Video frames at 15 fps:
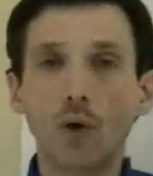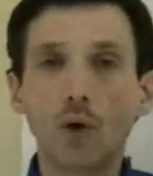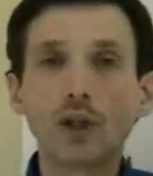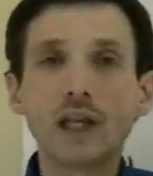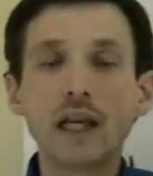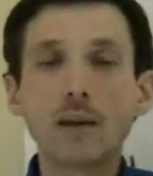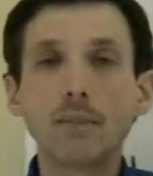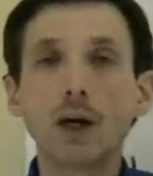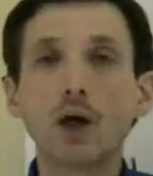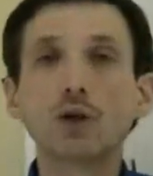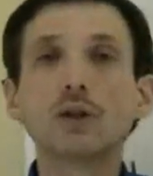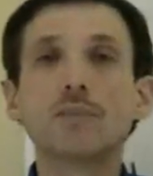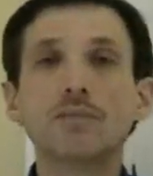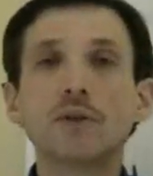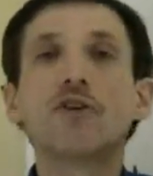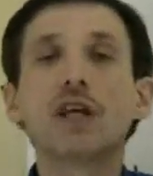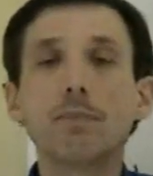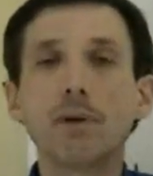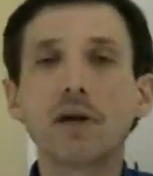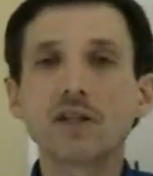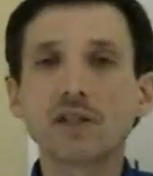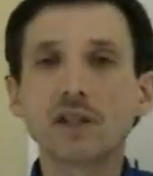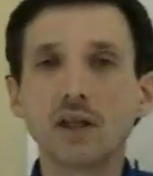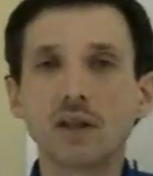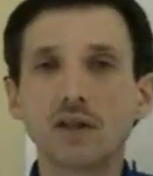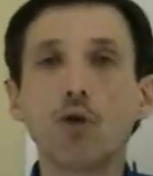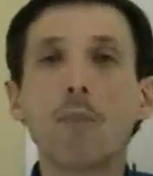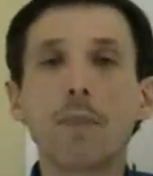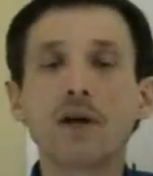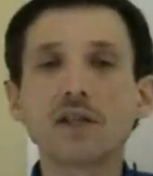only about
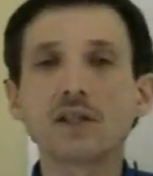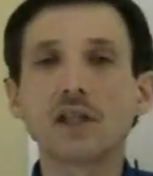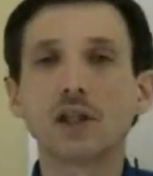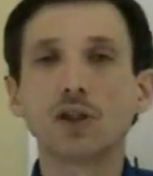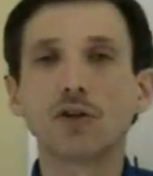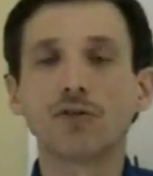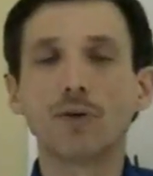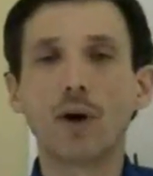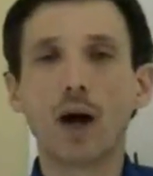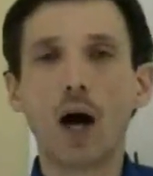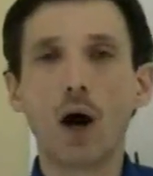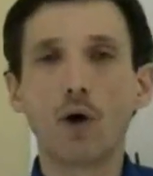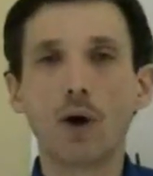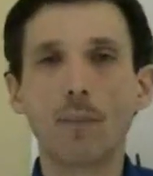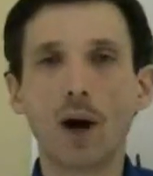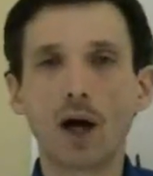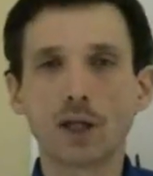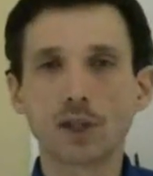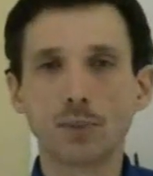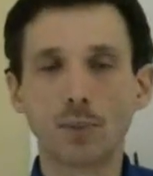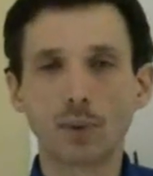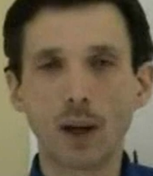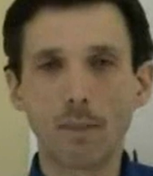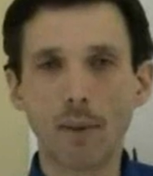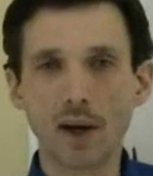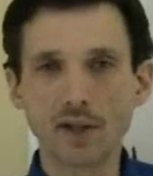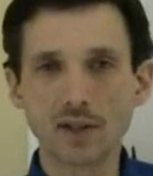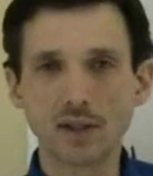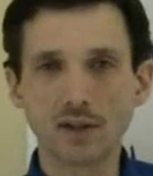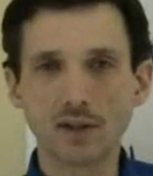3%, 4% of our maximum
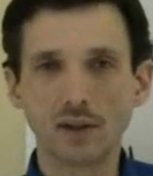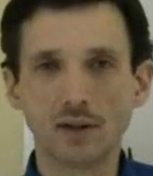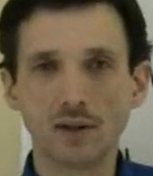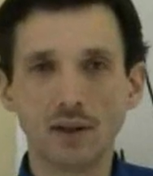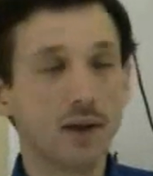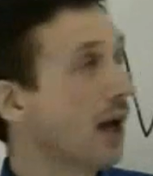capacity.